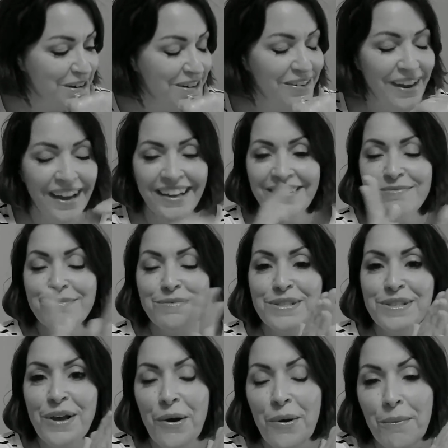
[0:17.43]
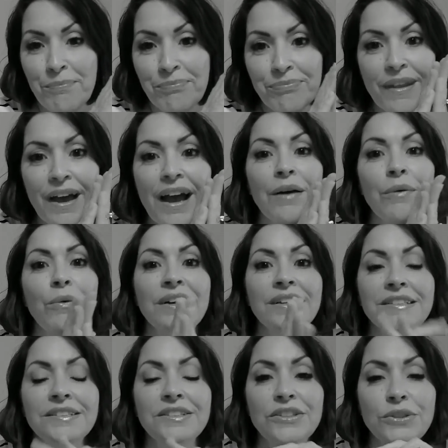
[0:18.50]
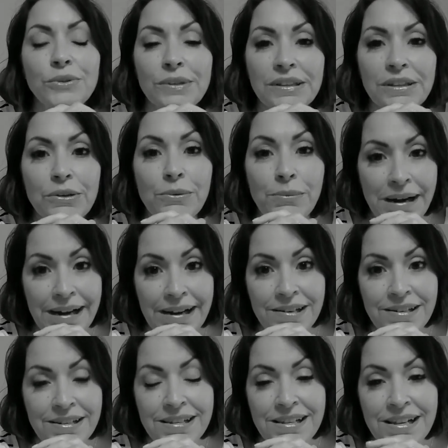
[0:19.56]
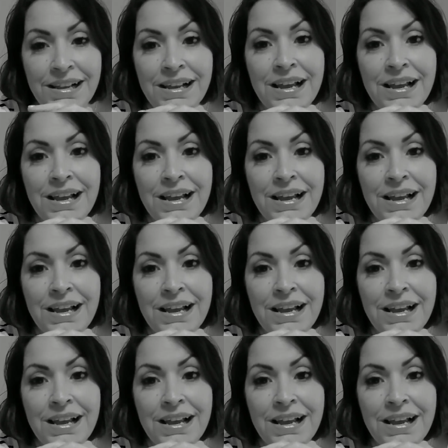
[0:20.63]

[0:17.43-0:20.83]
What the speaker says: Okay, so I wanted to do a little rant.